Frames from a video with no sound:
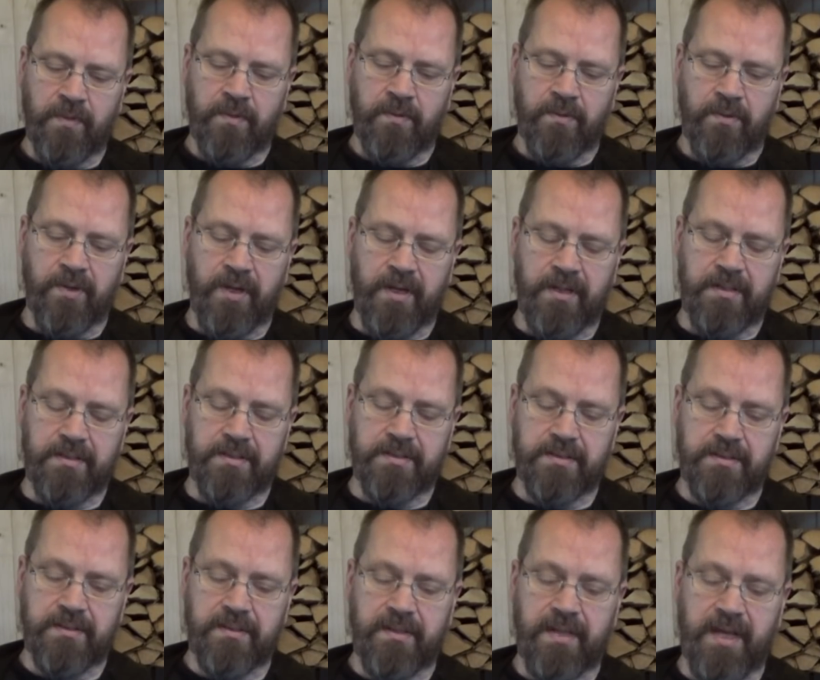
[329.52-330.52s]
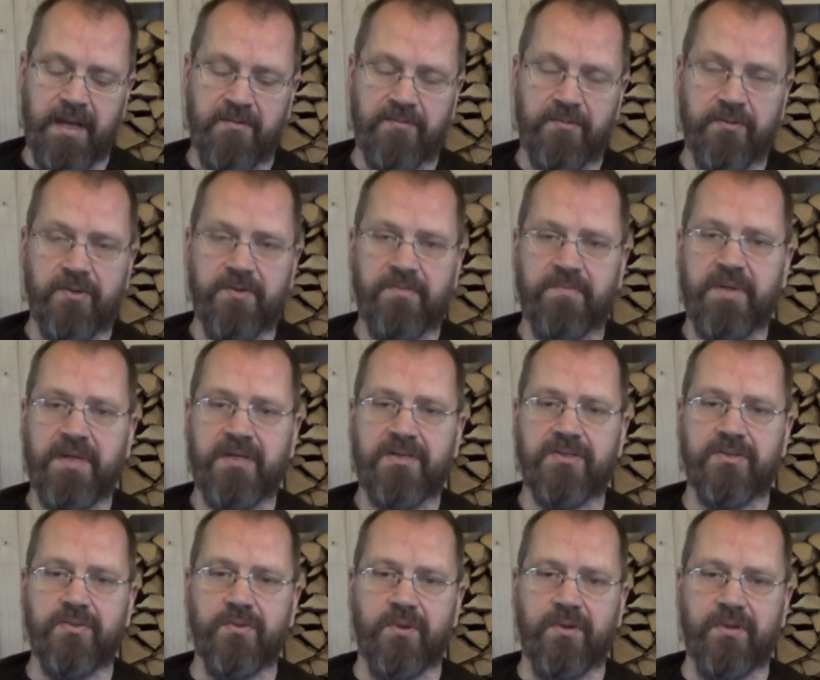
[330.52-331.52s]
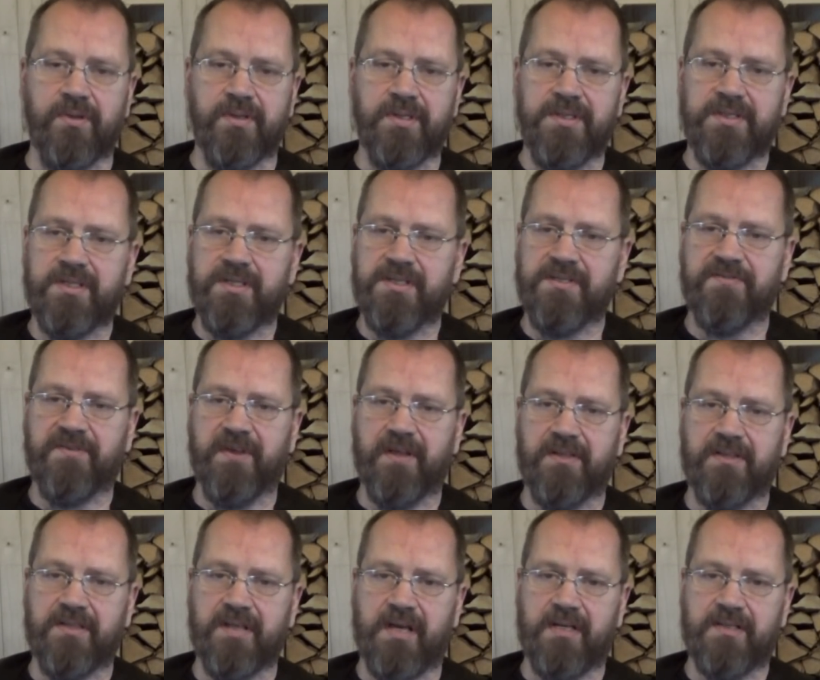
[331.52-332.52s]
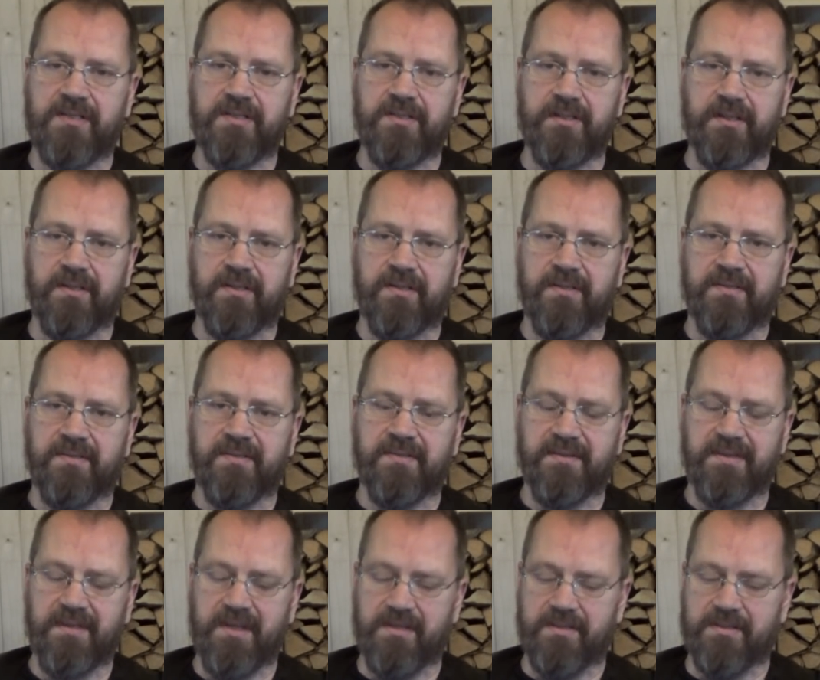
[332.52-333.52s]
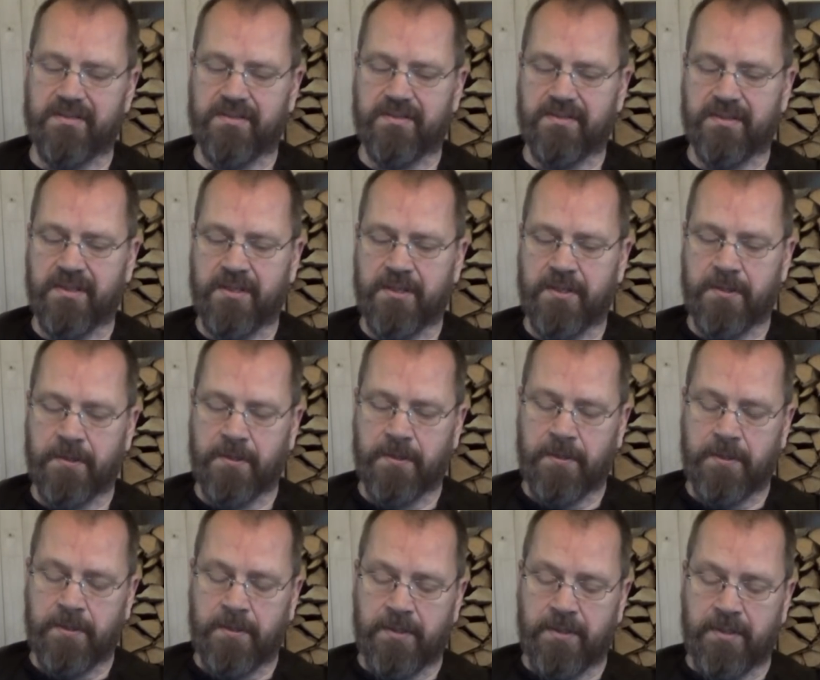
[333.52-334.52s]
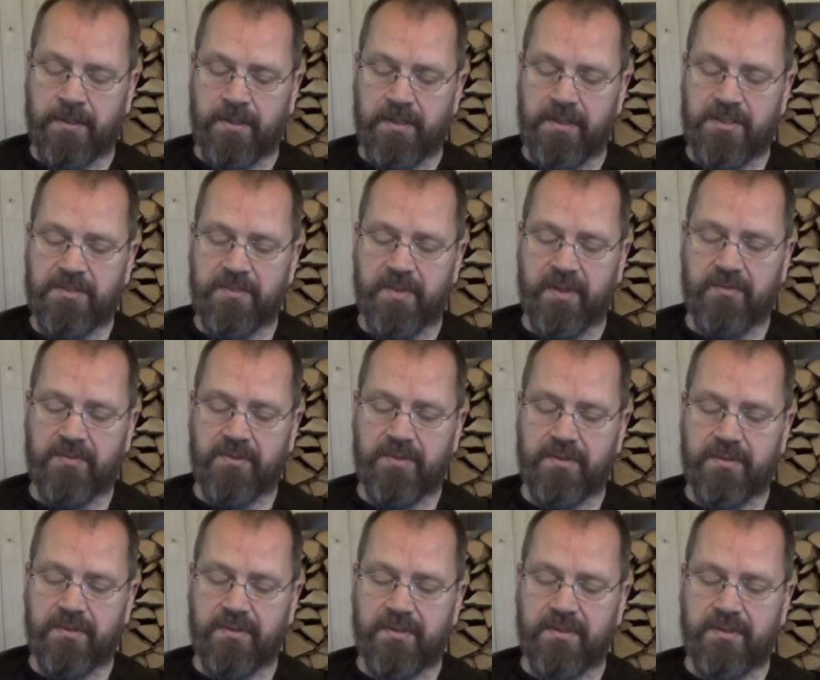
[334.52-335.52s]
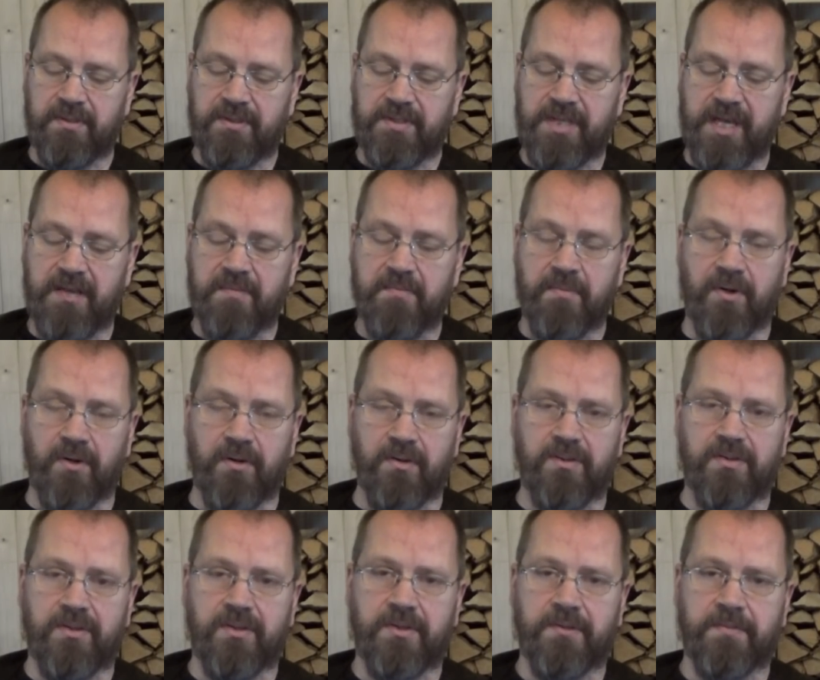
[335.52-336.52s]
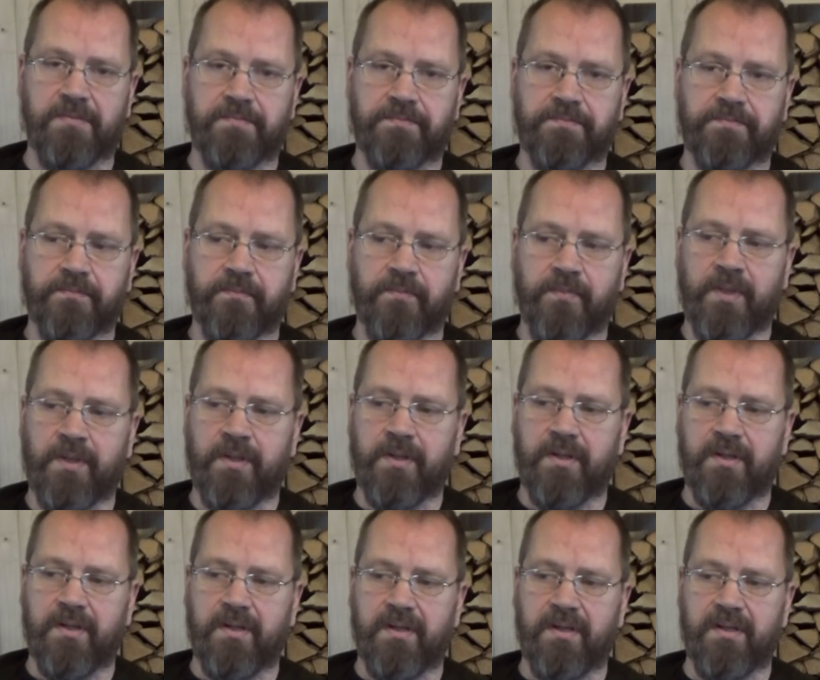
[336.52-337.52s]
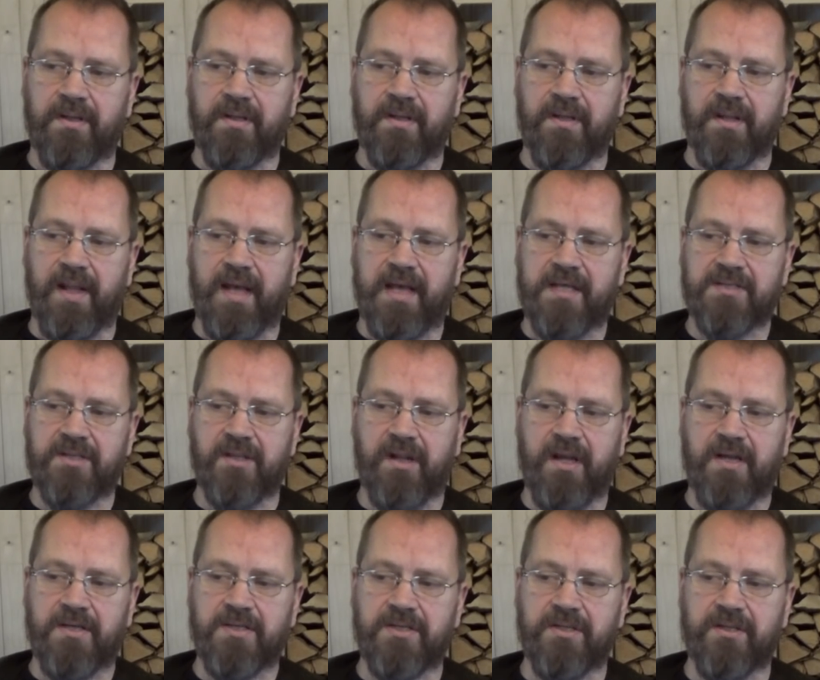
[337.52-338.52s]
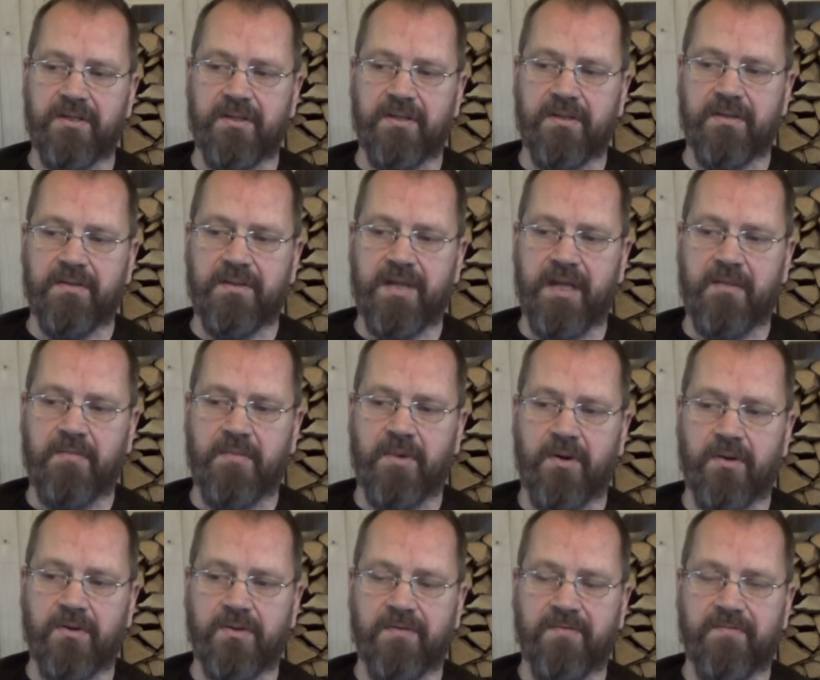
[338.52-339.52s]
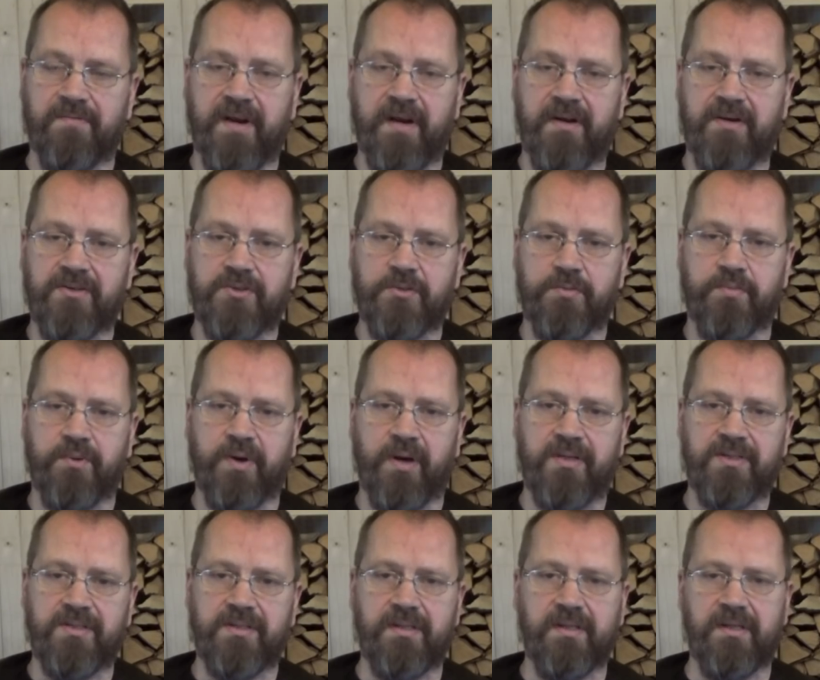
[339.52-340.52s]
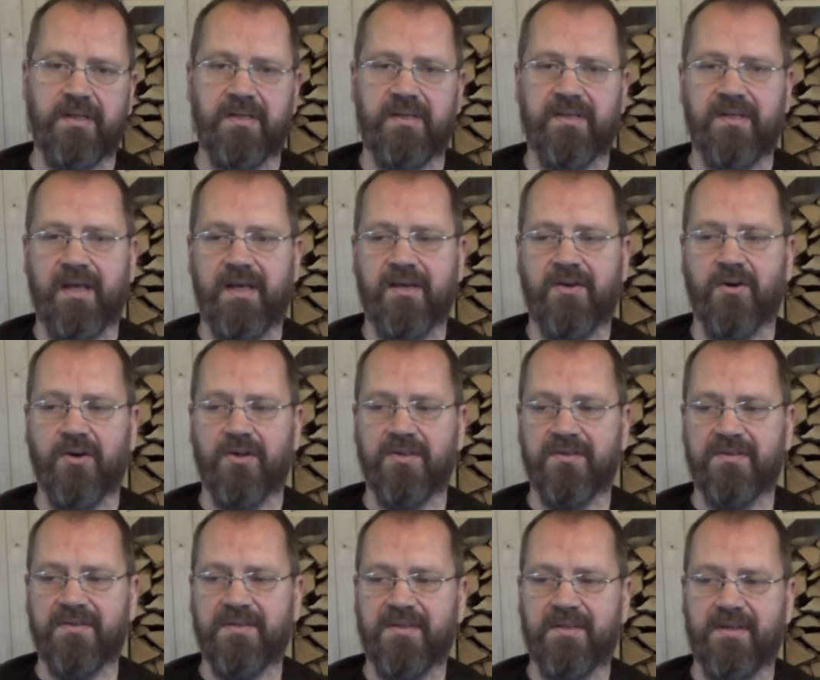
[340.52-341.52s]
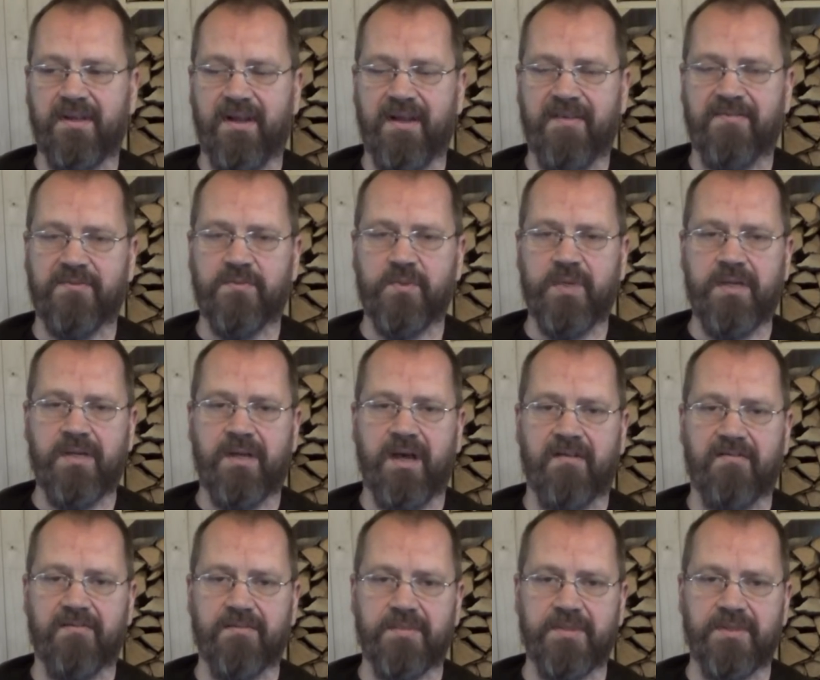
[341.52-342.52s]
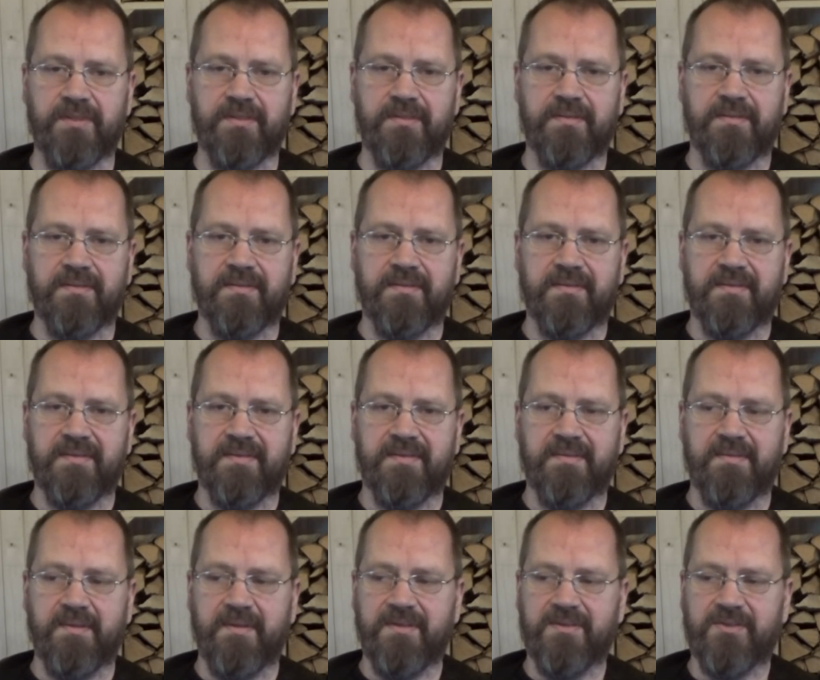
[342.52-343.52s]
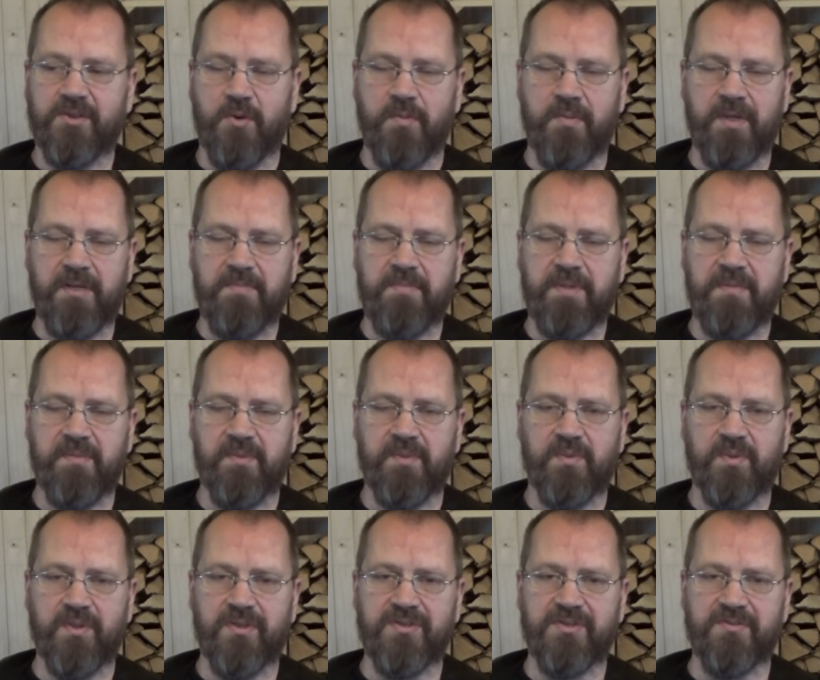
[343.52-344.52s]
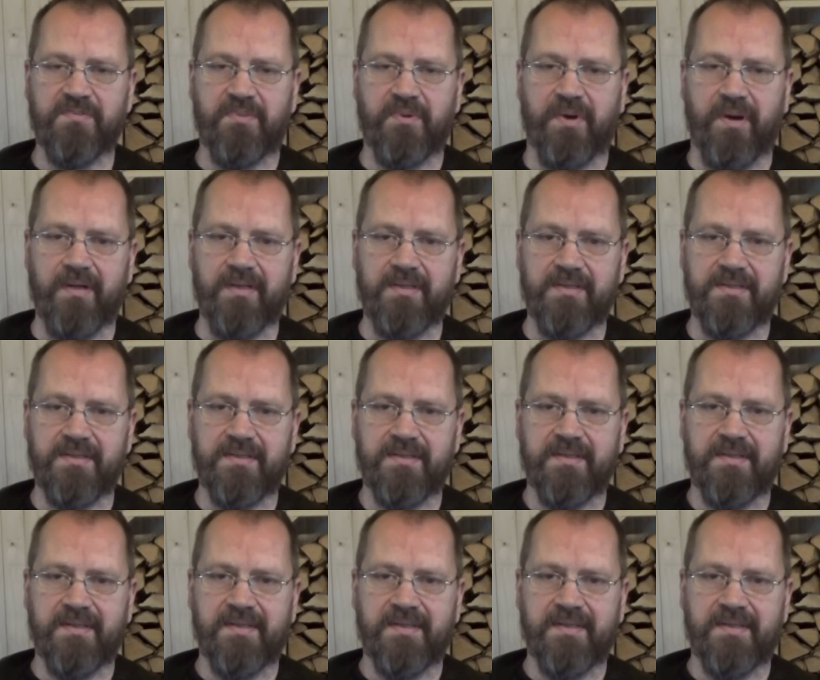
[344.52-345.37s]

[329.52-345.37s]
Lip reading: All right, now for the big story. This is fantastic. Yes, it's about Denmark. Last election, Denmark, very surprisingly, they got a left-wing government. So many people were surprised.